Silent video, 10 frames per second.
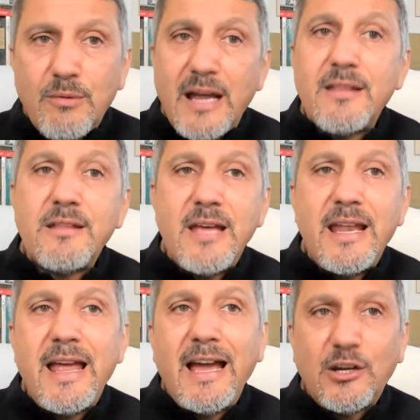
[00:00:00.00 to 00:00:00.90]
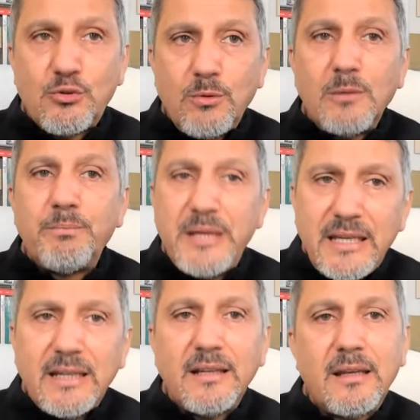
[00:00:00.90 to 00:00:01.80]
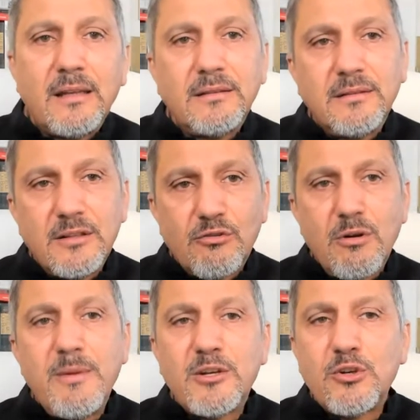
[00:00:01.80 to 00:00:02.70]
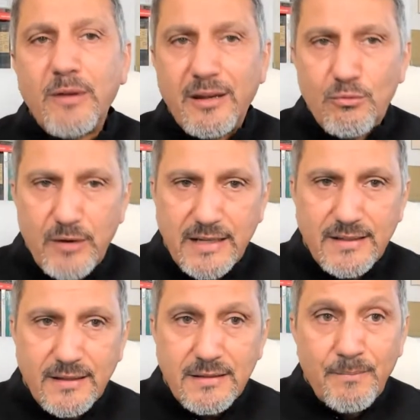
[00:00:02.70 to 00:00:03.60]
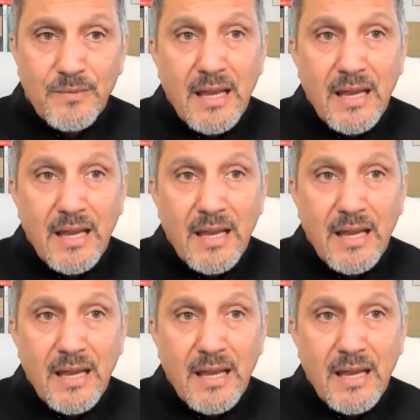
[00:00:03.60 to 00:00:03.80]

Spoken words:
rather than actual being discriminatory and racist.